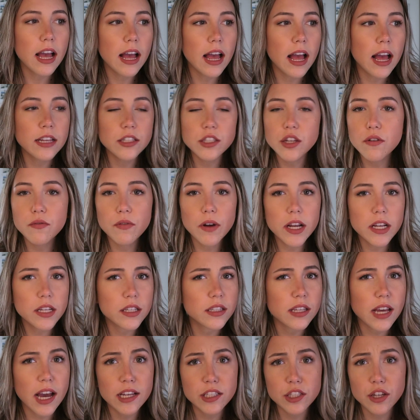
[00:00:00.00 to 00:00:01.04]
Ask your
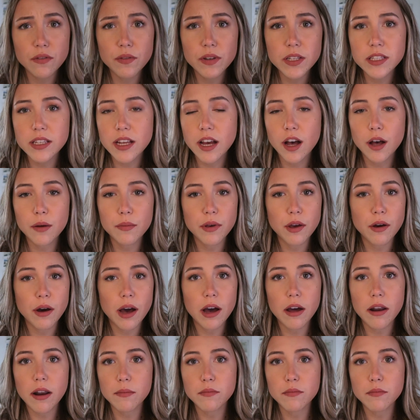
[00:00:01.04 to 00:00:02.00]
friends to help you out.